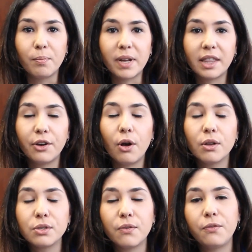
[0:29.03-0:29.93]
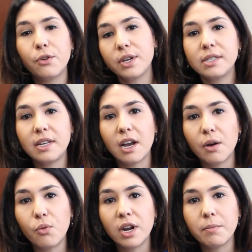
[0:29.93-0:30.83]
but they're also focusing
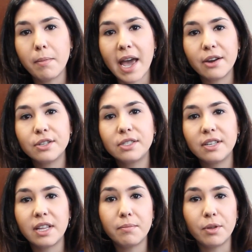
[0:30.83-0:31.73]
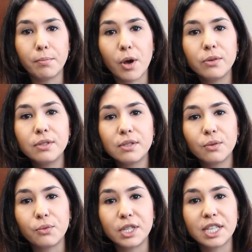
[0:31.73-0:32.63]
on what matters to them the most,
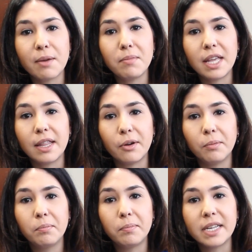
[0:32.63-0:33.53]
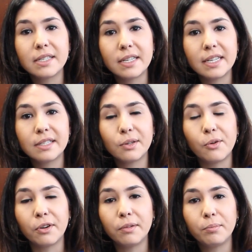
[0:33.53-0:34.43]
which can be their business
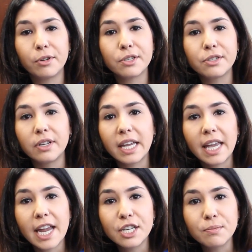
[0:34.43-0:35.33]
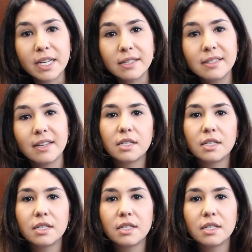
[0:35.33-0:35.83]
or personal engagements.